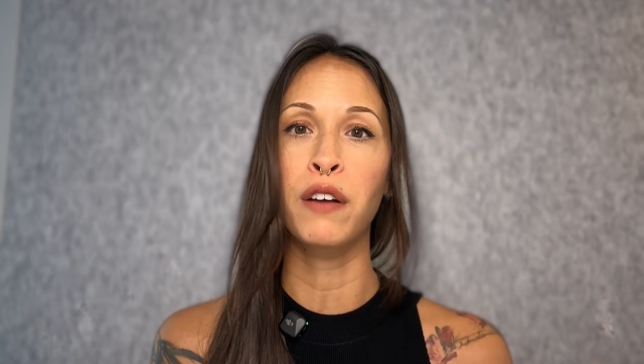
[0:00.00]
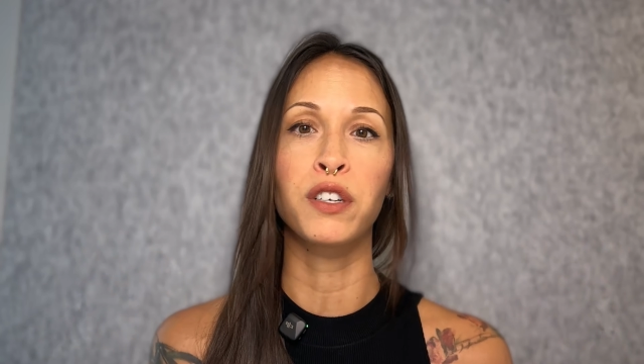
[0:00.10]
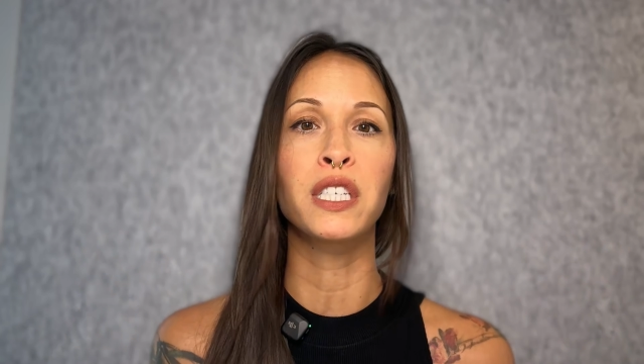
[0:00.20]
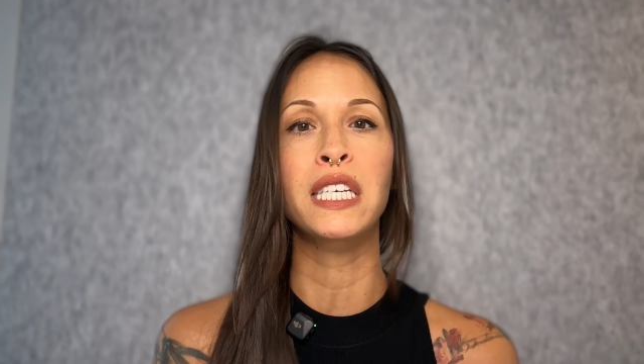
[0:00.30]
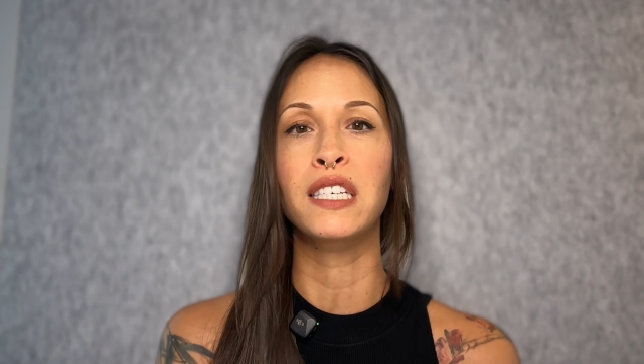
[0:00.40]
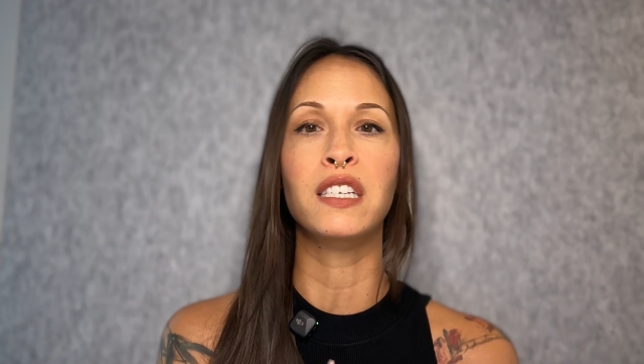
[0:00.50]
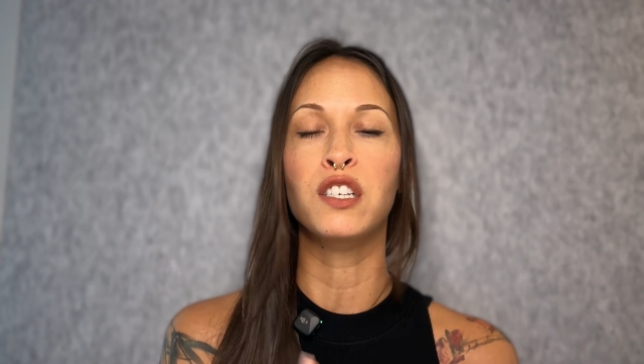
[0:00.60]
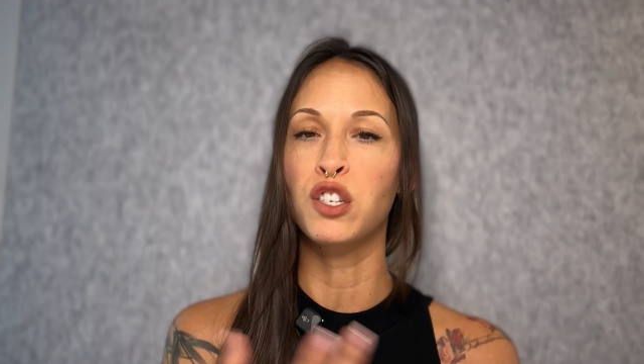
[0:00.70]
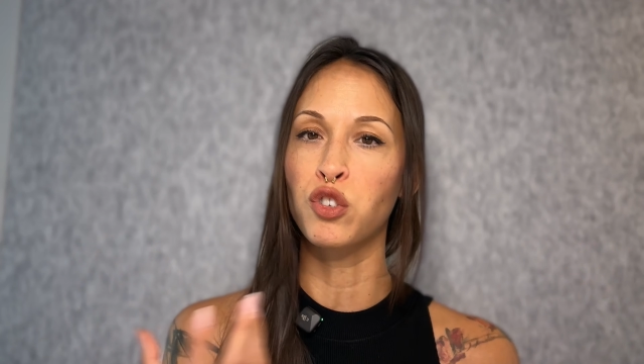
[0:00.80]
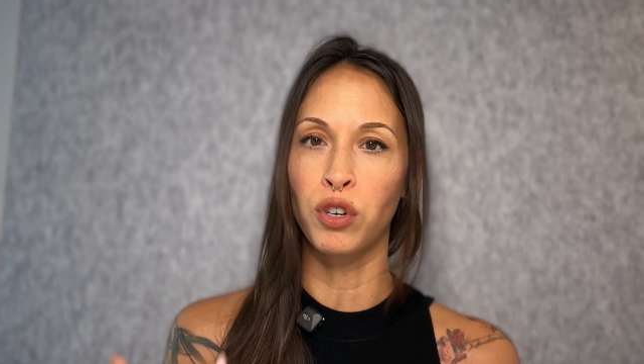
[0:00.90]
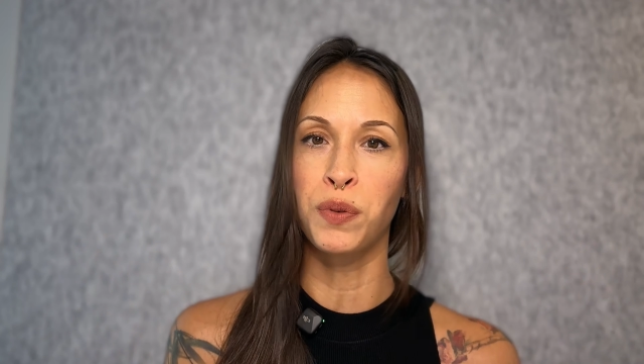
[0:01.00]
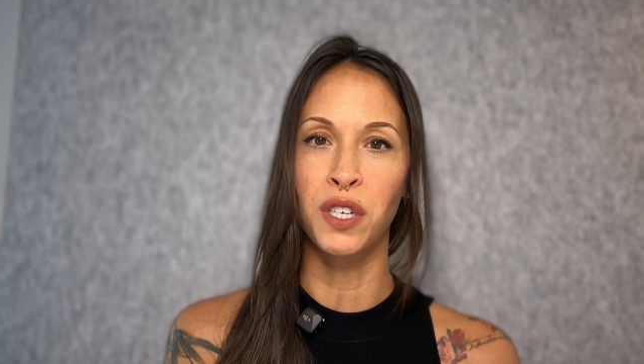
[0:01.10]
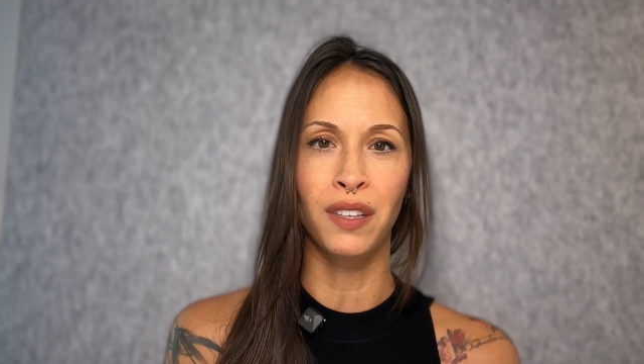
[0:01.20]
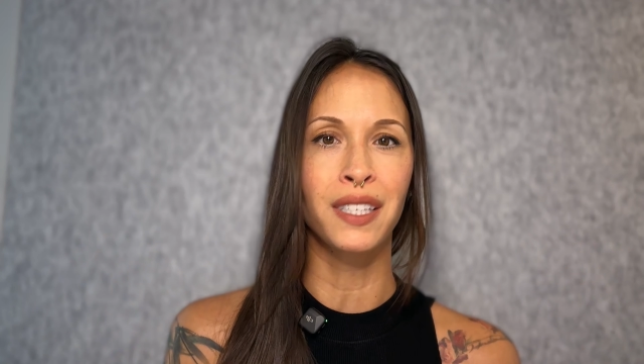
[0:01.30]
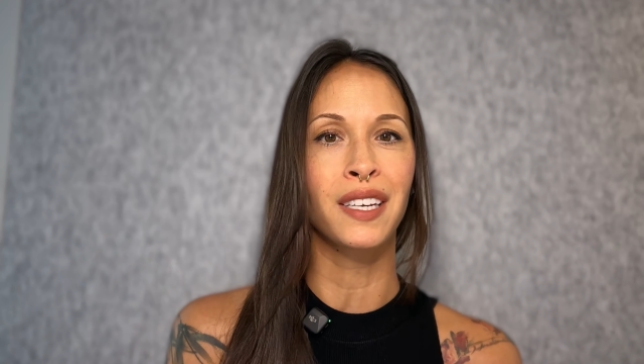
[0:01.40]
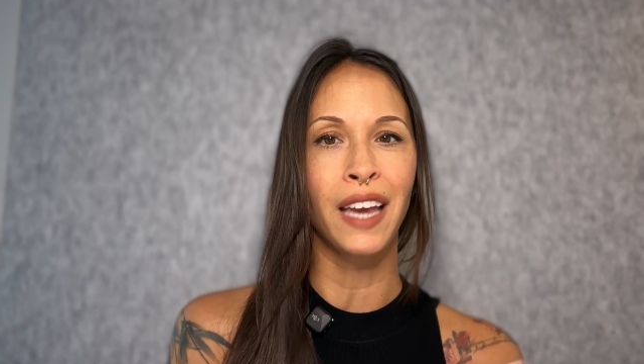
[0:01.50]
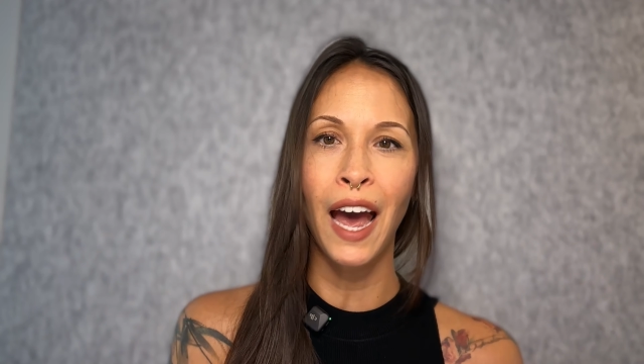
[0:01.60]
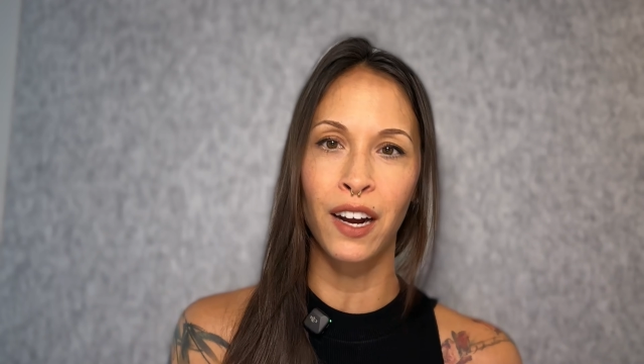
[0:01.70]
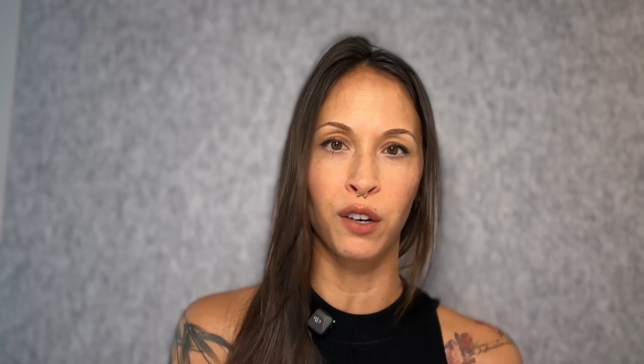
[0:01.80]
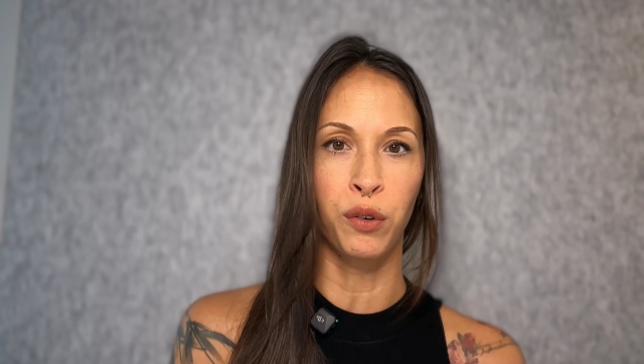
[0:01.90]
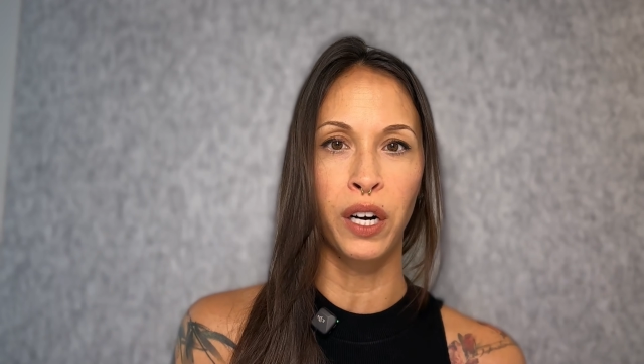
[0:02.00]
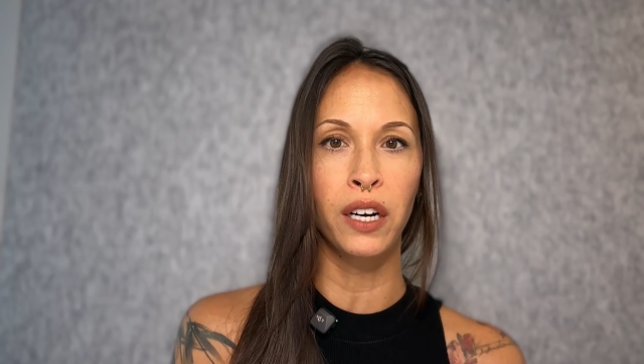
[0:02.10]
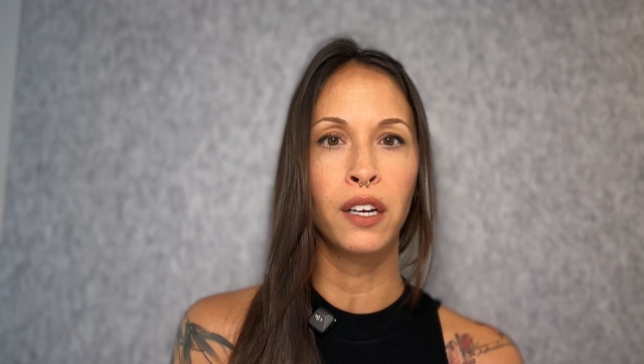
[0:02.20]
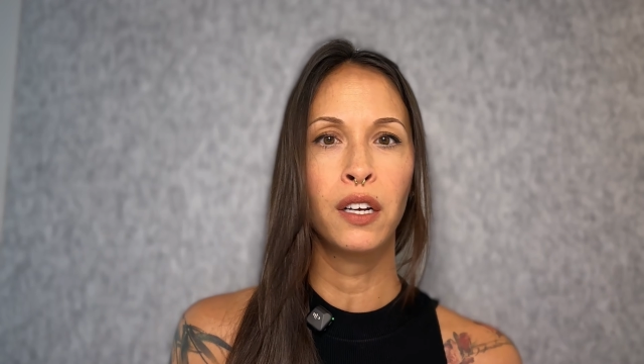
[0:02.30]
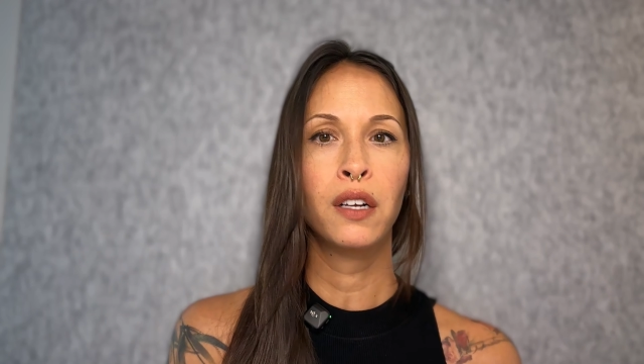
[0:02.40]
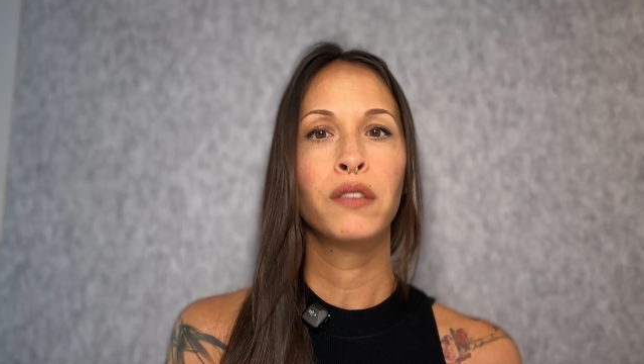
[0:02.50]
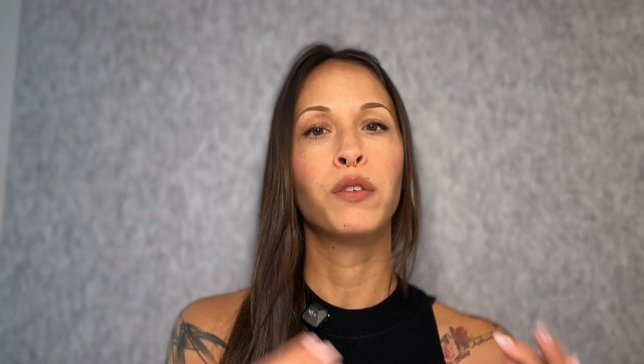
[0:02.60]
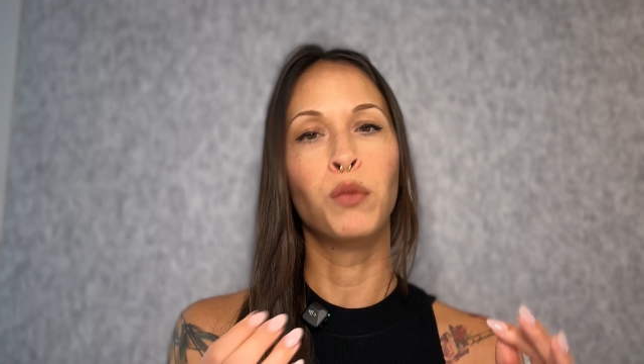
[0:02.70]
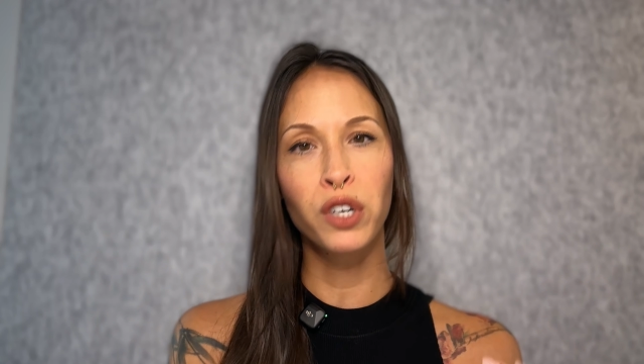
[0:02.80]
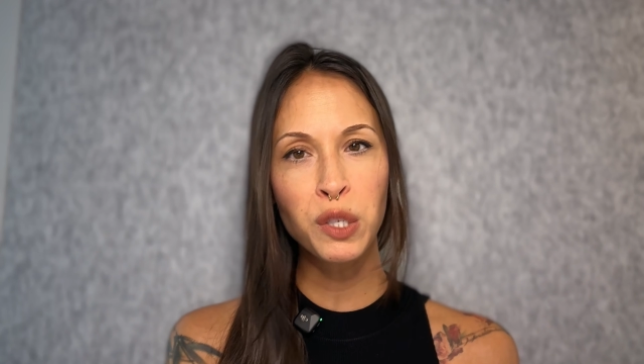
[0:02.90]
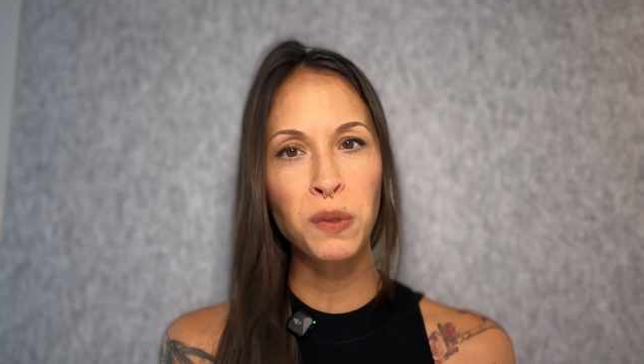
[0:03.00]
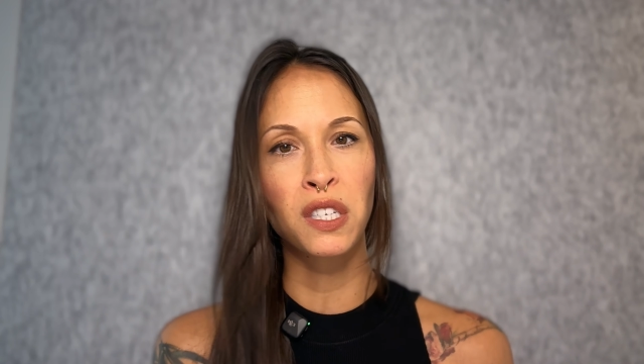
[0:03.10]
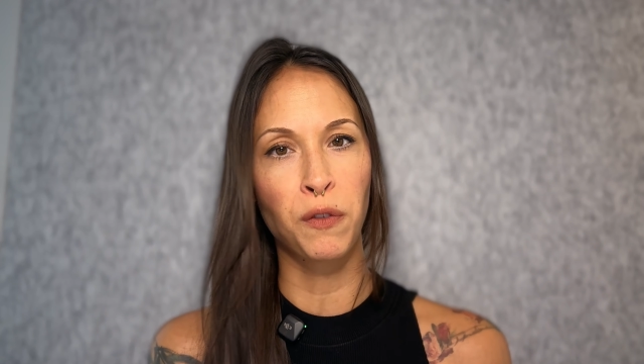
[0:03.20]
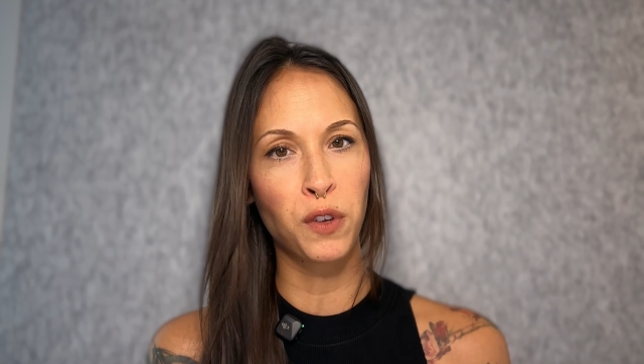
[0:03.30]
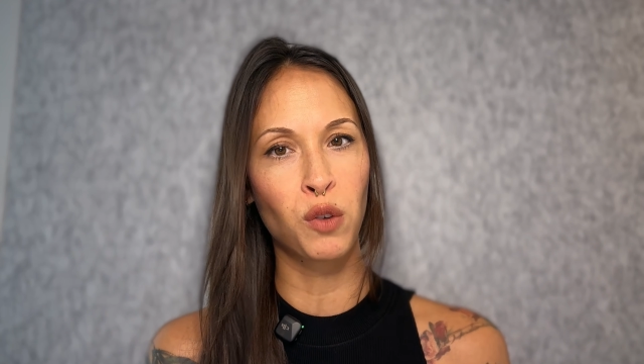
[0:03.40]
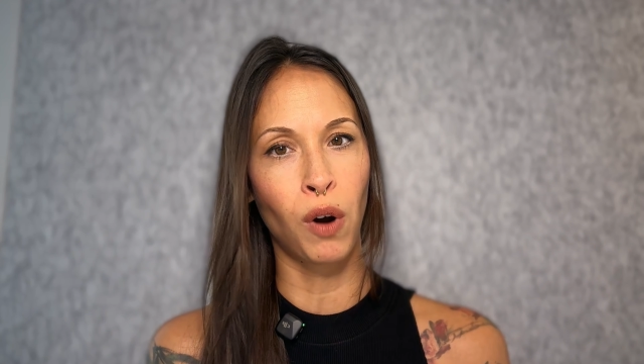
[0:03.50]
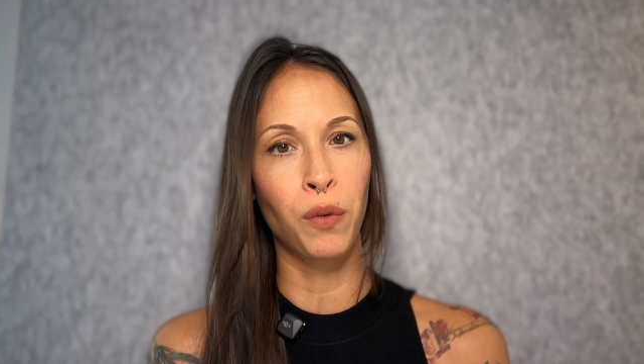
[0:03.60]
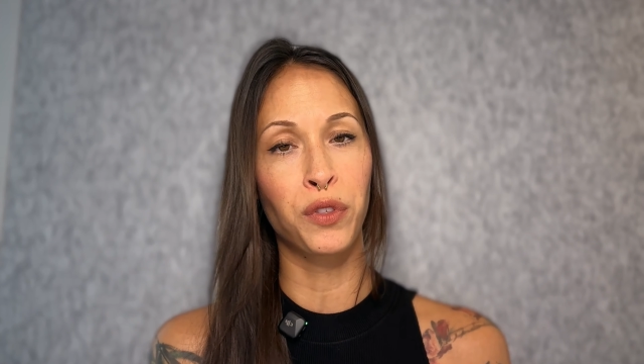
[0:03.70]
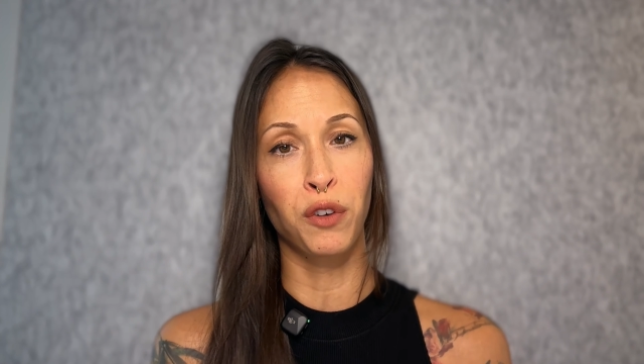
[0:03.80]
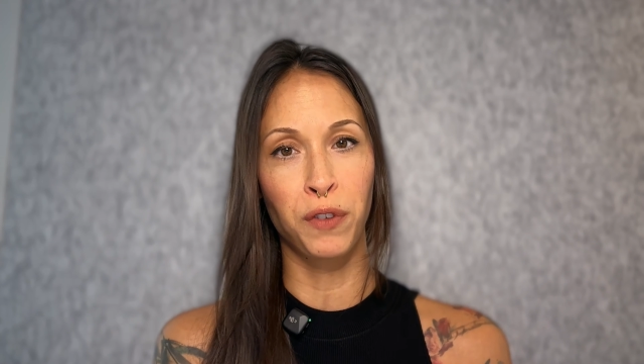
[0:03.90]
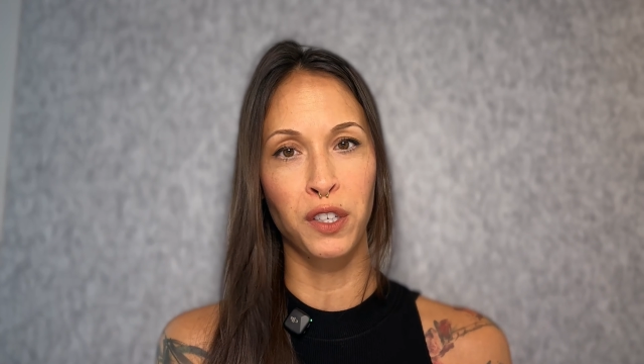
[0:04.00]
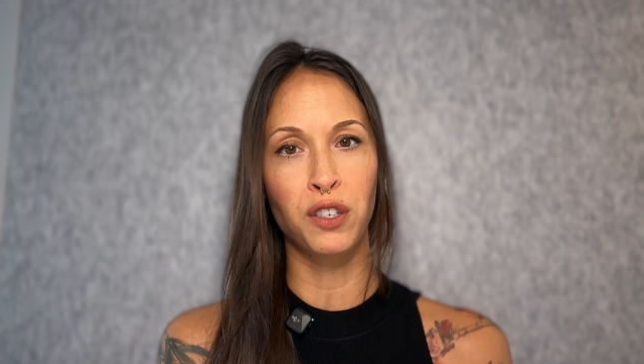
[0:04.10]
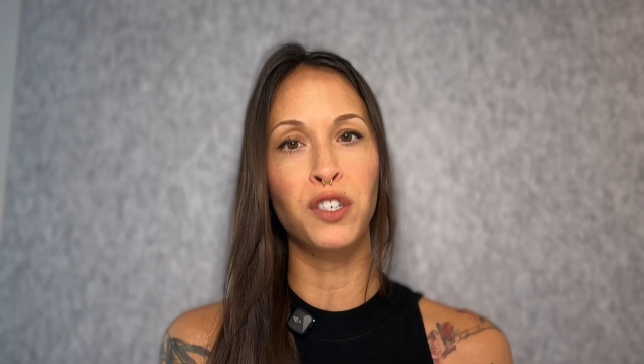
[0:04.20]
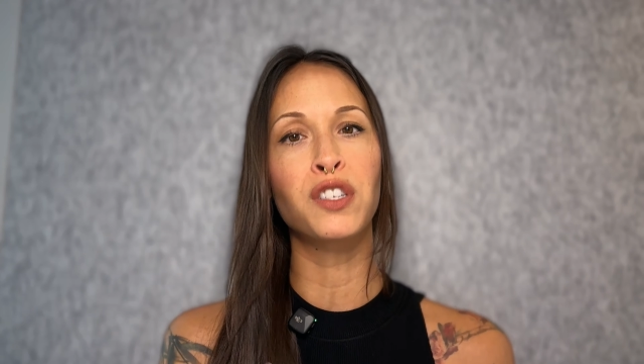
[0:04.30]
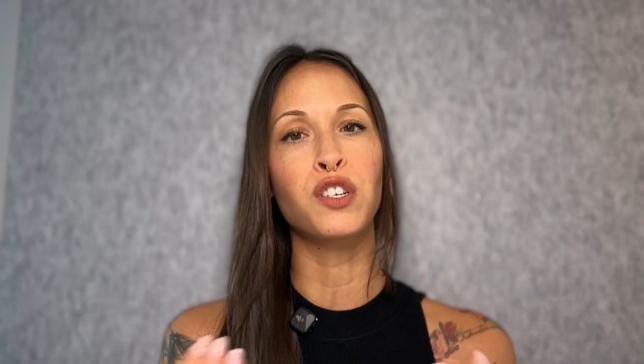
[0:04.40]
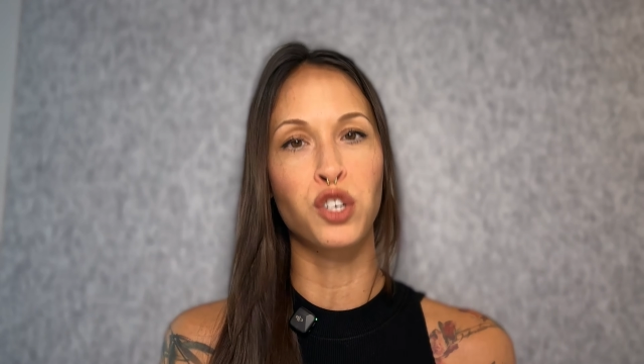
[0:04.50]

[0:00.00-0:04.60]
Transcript: founders isn't a description, that's a category. The more specific you are with your filters,